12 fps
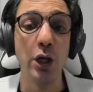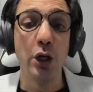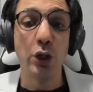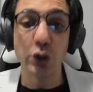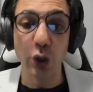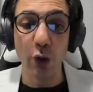
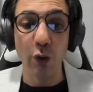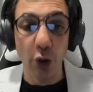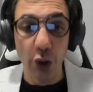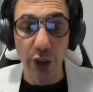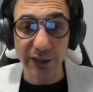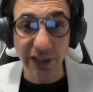So
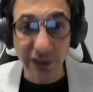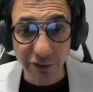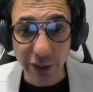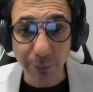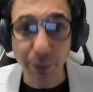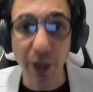the
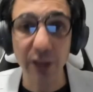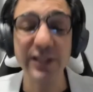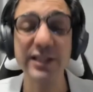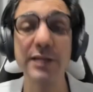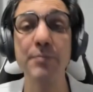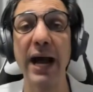dividend
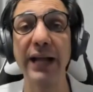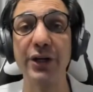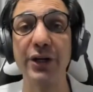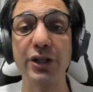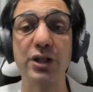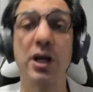policy
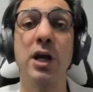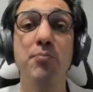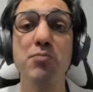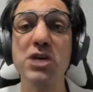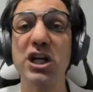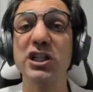matters
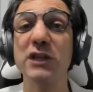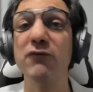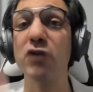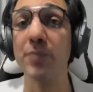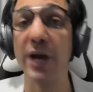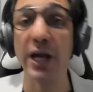because if you're
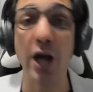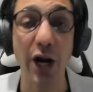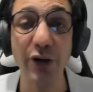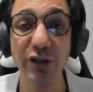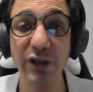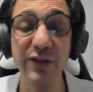paying higher
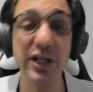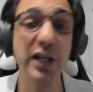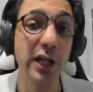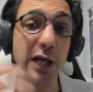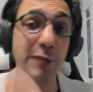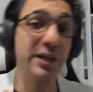dividend,
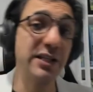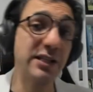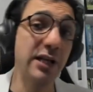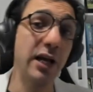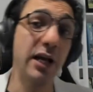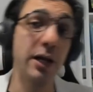it means
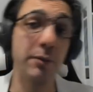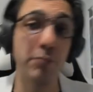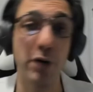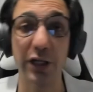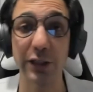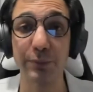the
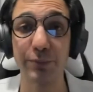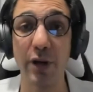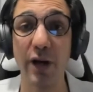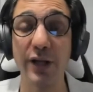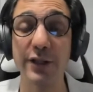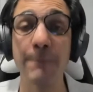market
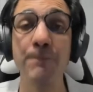price